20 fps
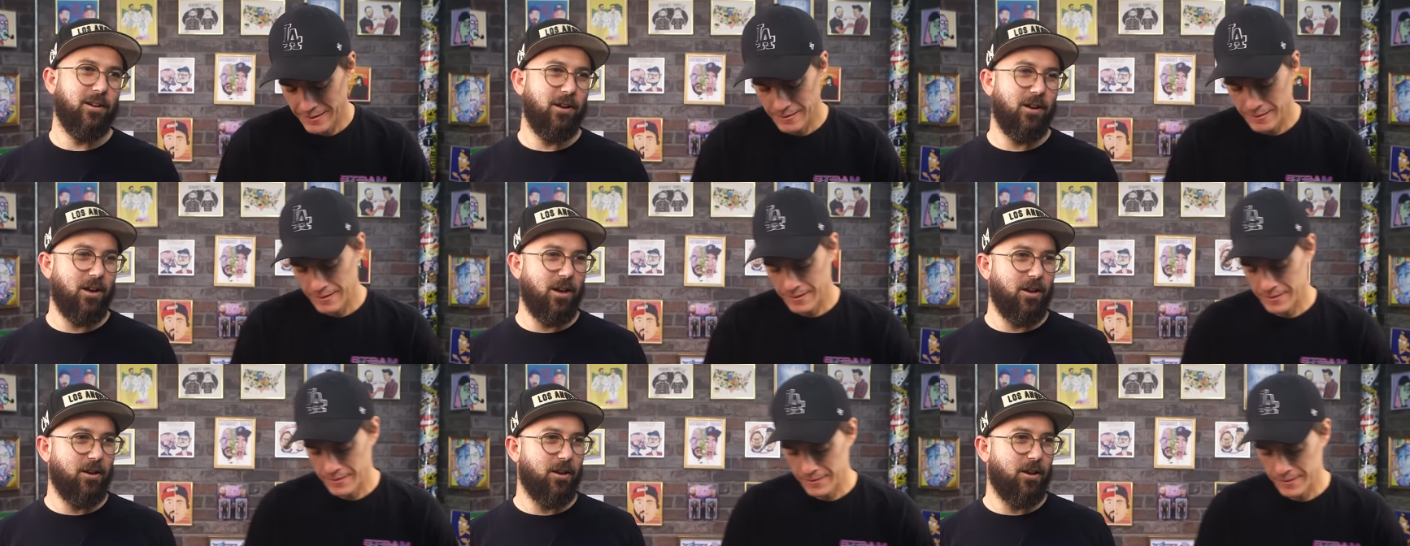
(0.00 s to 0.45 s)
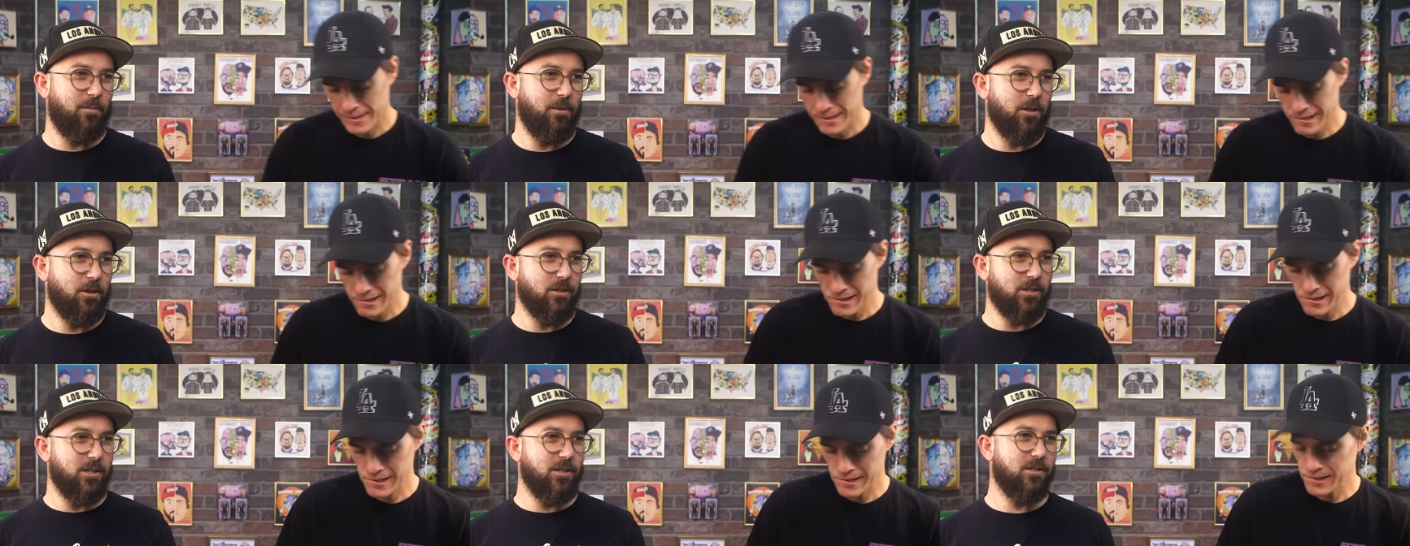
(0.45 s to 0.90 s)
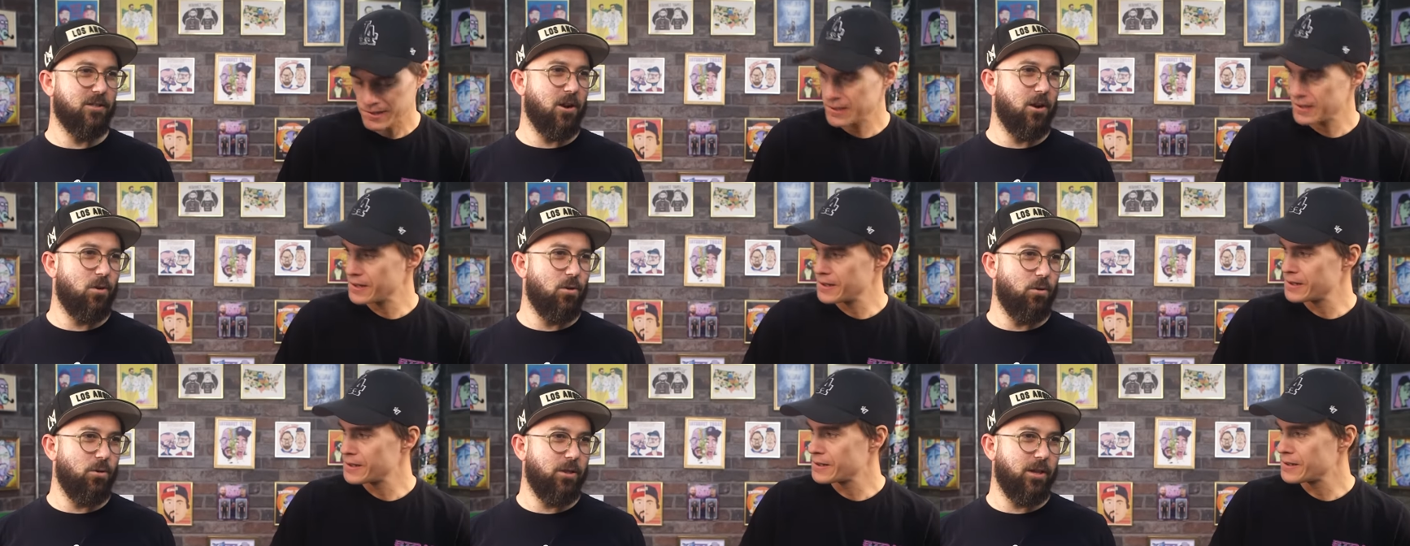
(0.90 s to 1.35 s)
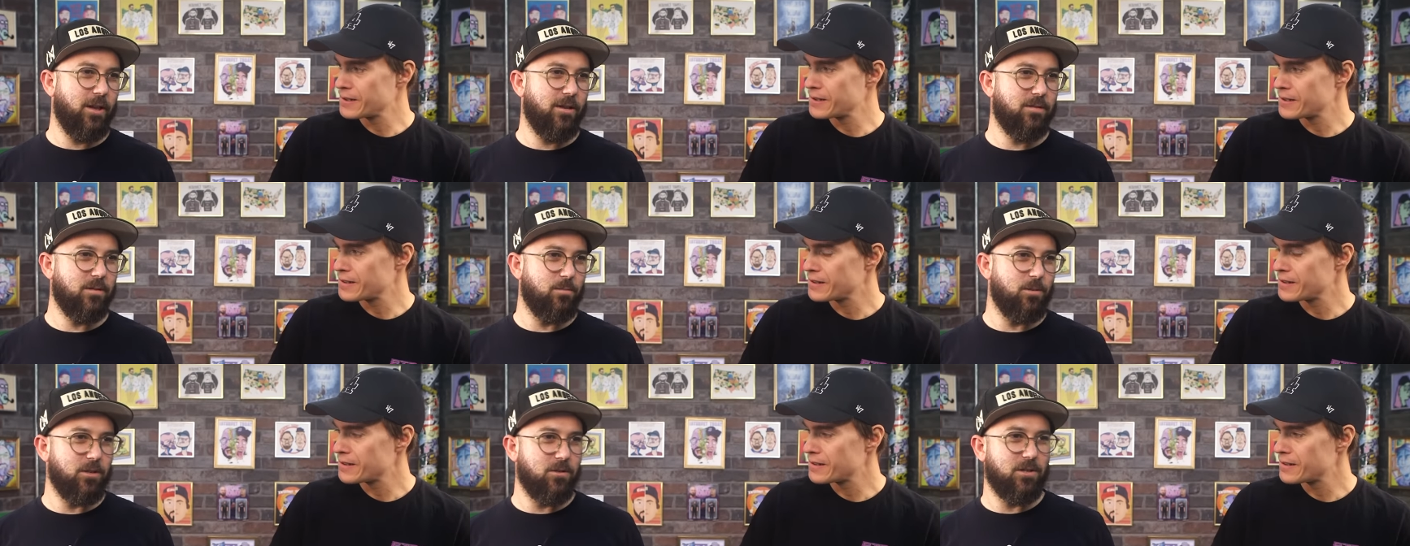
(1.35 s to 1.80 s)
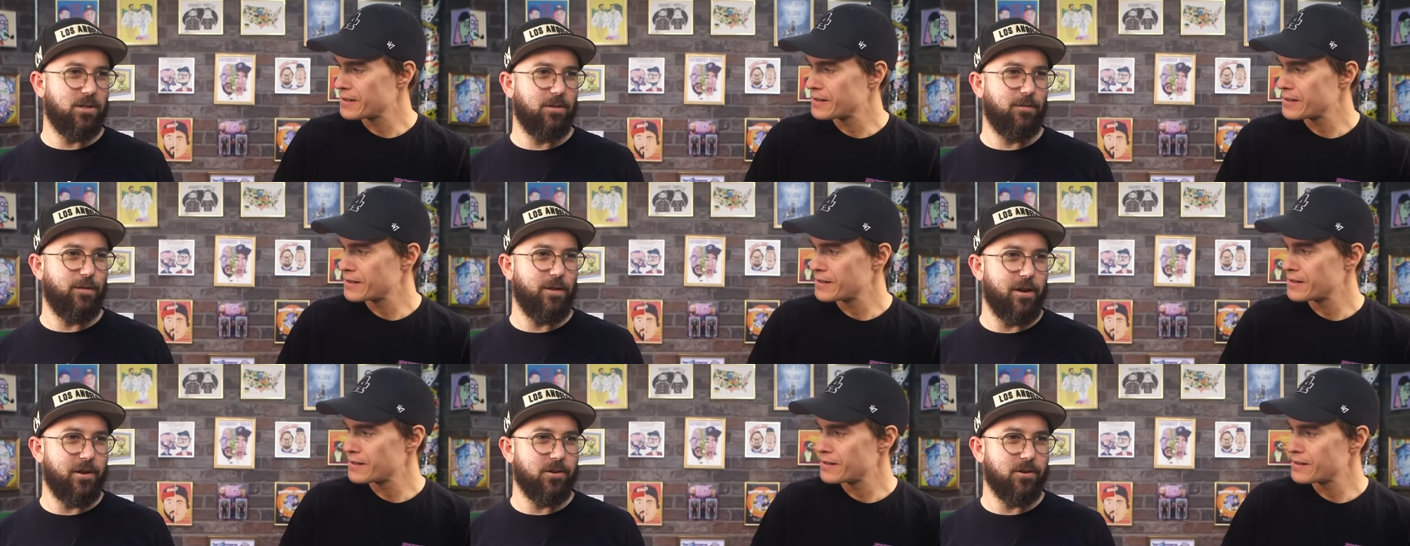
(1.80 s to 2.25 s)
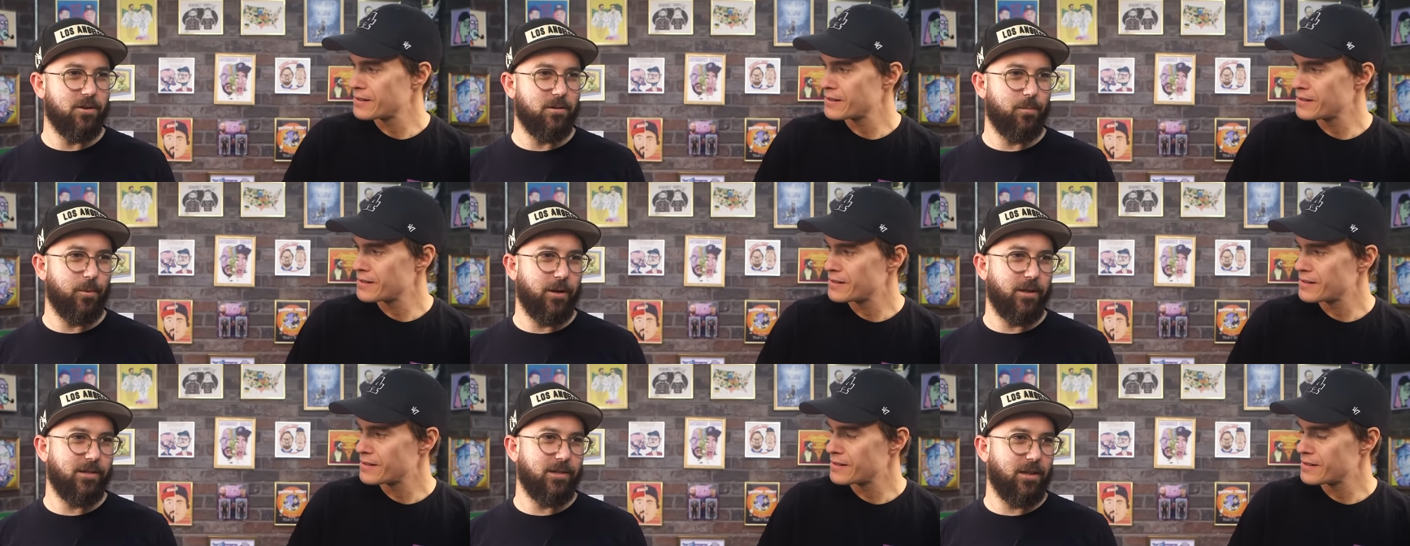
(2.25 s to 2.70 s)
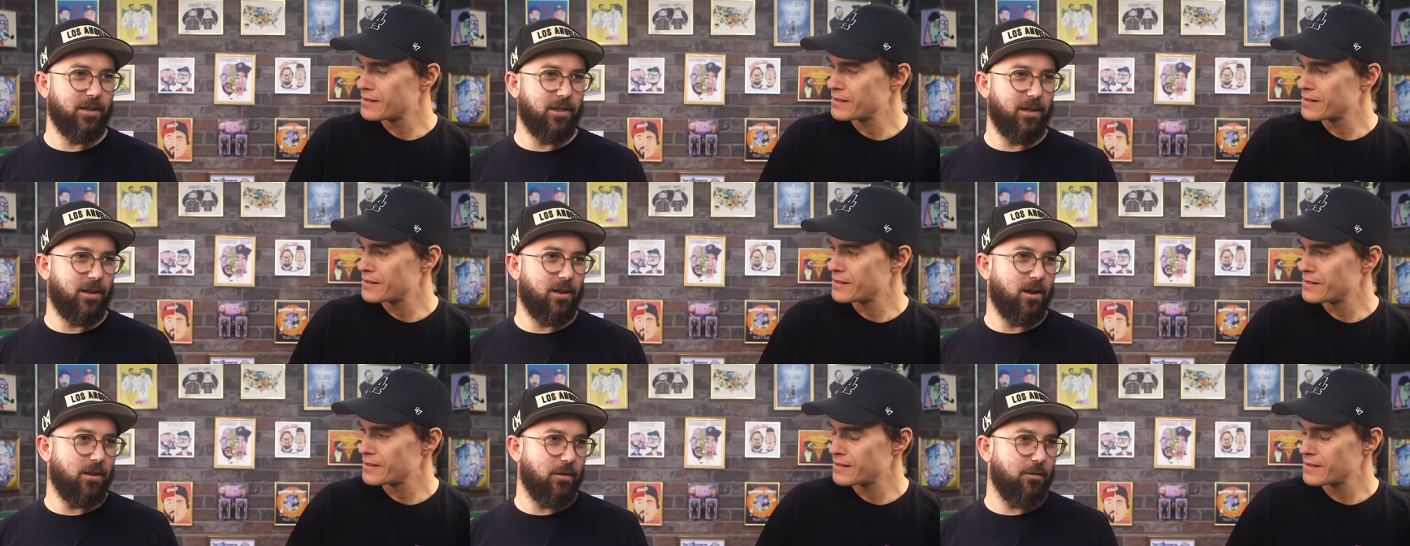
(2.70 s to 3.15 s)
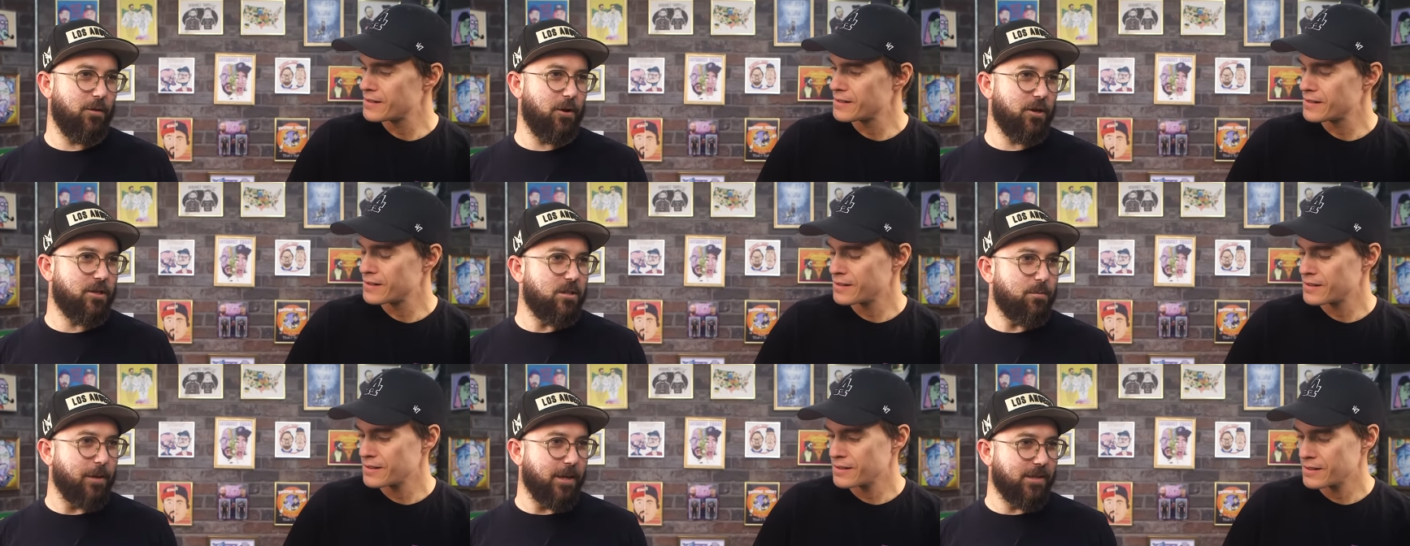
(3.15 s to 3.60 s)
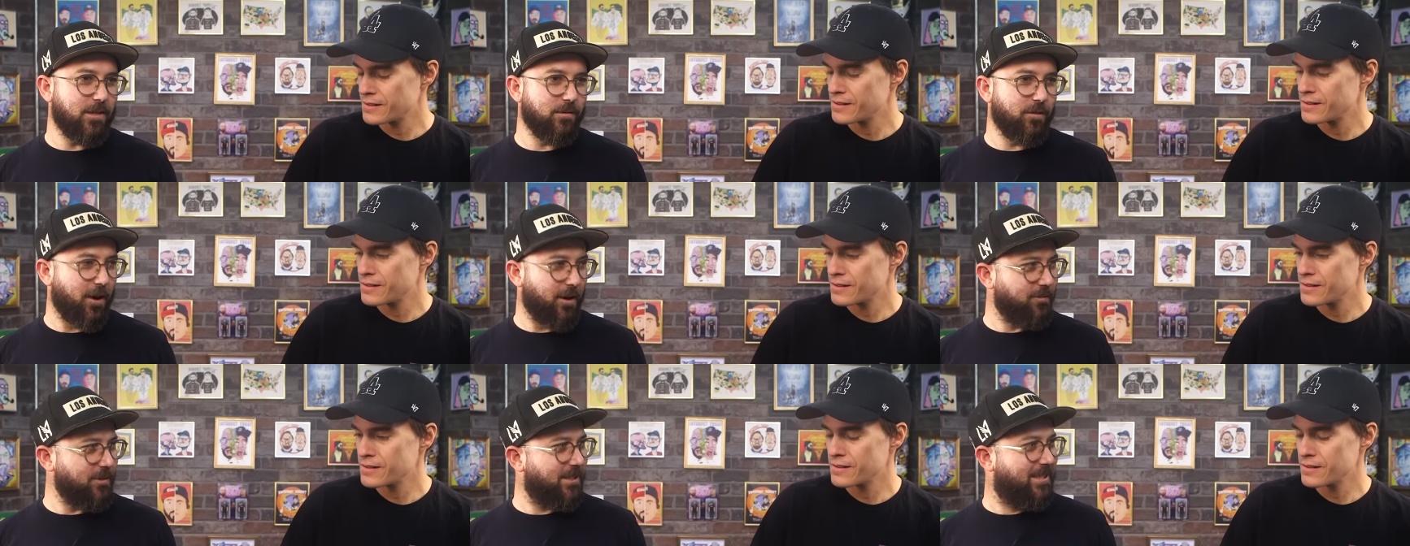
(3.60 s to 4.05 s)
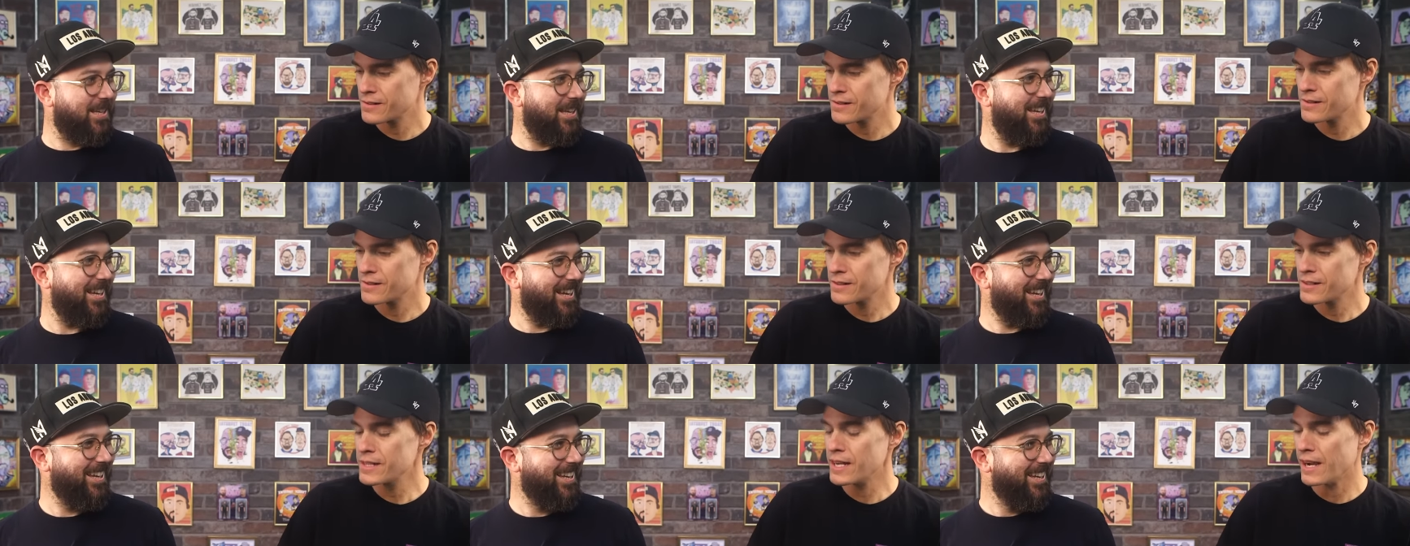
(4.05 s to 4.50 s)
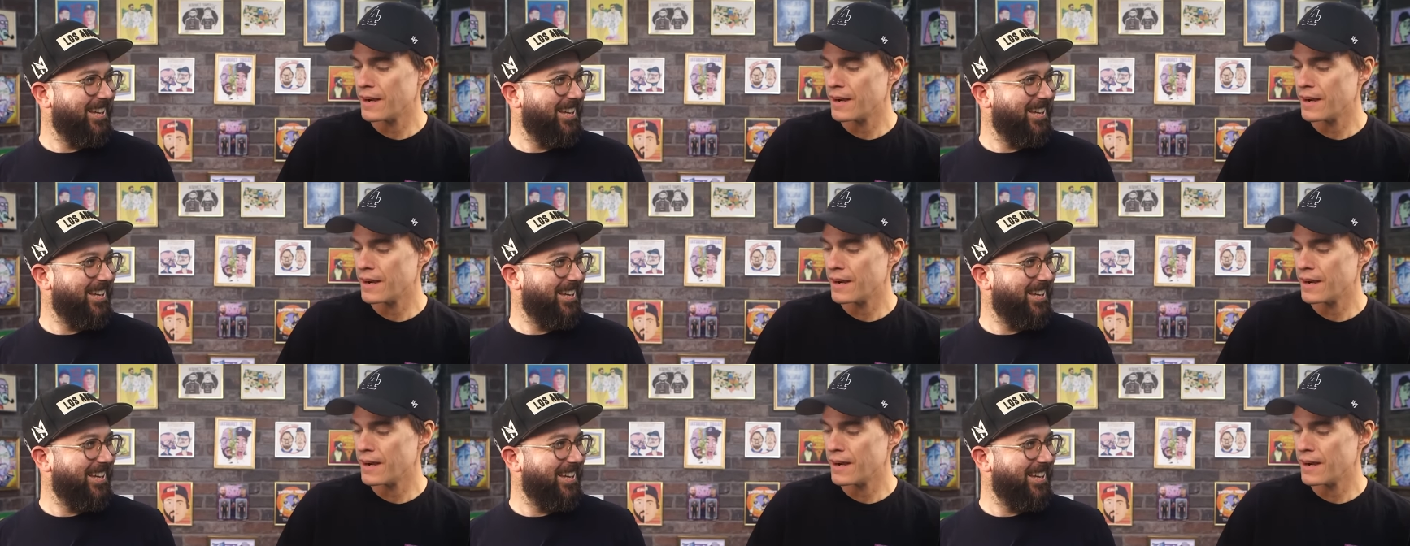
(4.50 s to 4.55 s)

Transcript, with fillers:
Speaker 1: Uh, I mean, those things are cool. They have some interesting features, but it's like they they're very expensive, obviously.